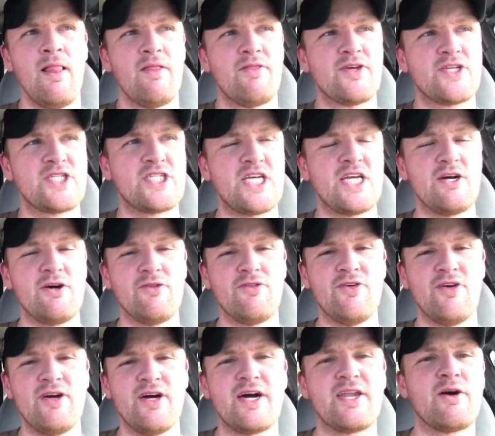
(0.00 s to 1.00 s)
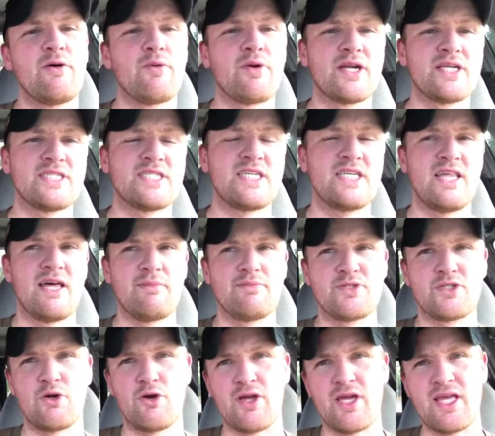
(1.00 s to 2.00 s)
the Shield, I don't want to see them
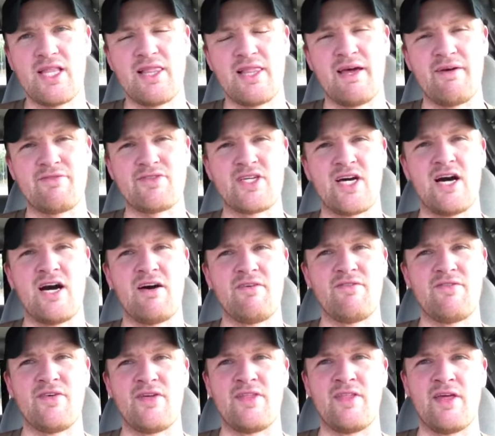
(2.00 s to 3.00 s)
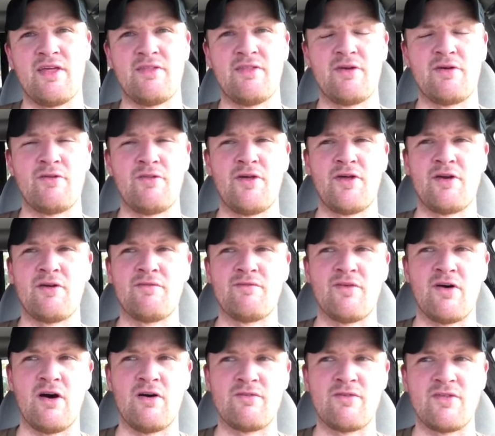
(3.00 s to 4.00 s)
sort of get left off. And I know they're
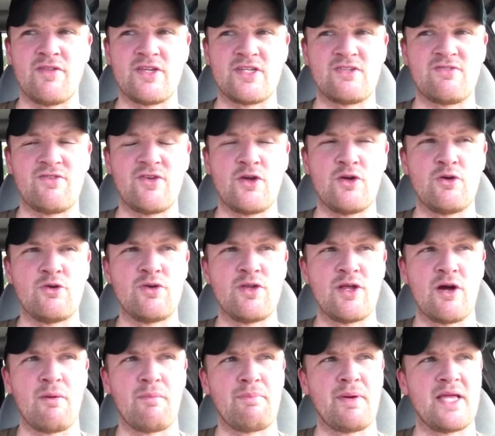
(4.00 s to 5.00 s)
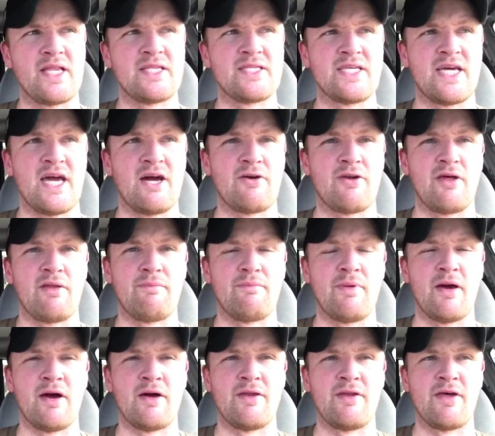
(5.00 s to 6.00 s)
involved in this feud, you know, beating down on
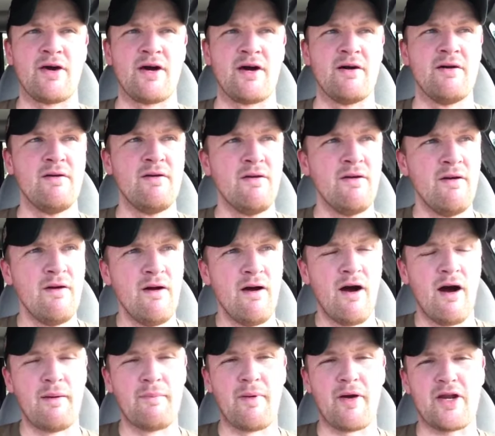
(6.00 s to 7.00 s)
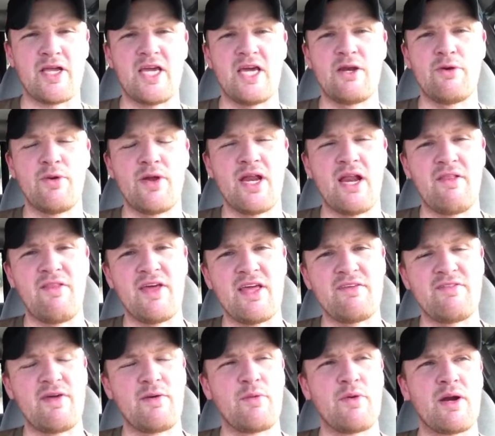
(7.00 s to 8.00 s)
on. Uh, on Mark Henry. And I think
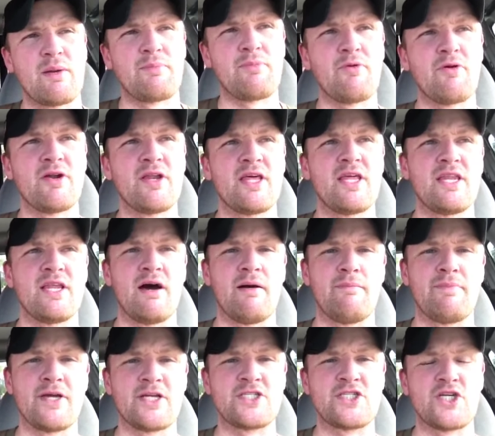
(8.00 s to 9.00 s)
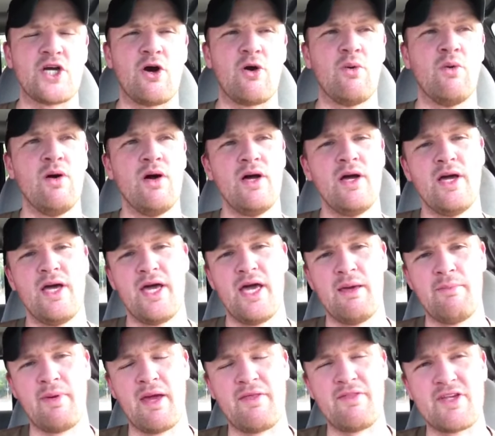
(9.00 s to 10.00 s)
if they would have put in a uh, Big Show
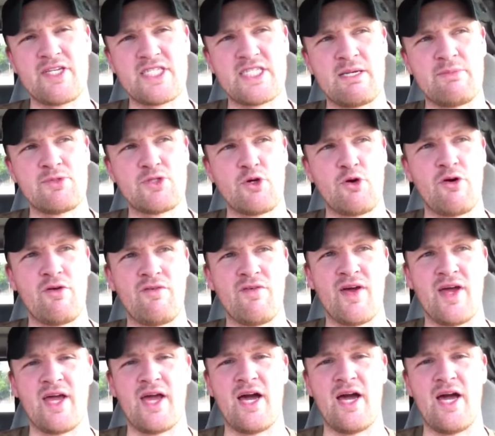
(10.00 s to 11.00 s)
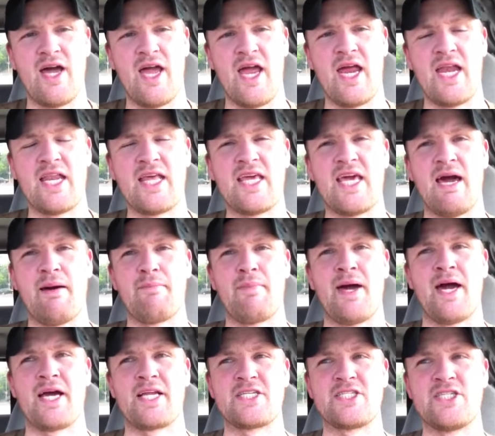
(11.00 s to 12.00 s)
and made this some sort of a, a uh, handicap
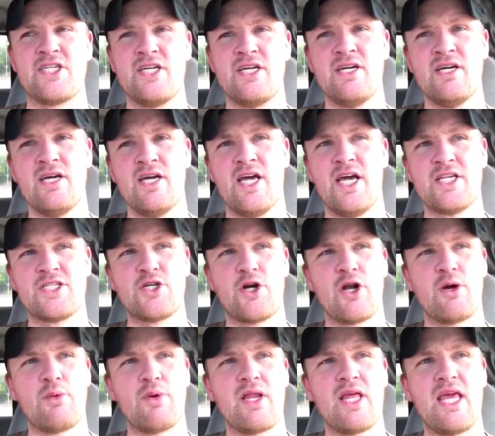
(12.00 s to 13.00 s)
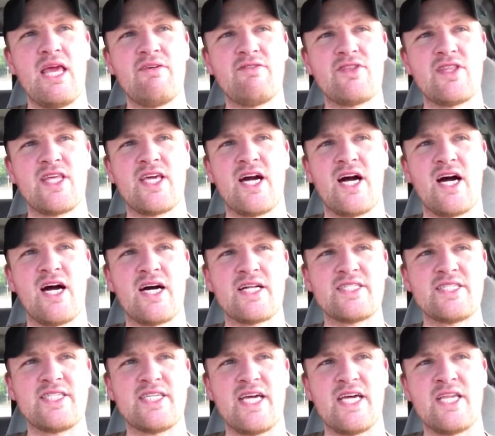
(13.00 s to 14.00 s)
match, it sort of would have evened the
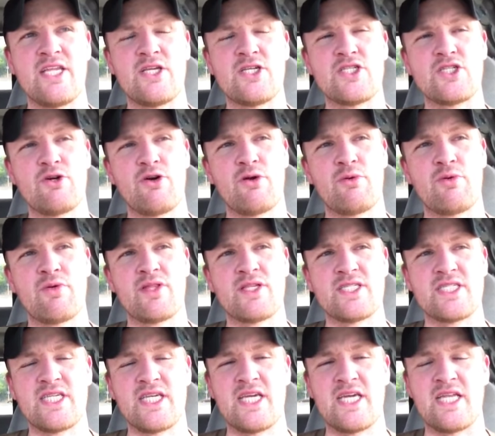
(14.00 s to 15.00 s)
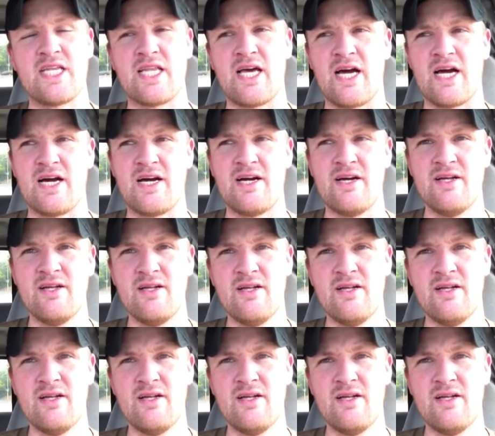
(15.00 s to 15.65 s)
odds, and you sort of would have seen. Uh,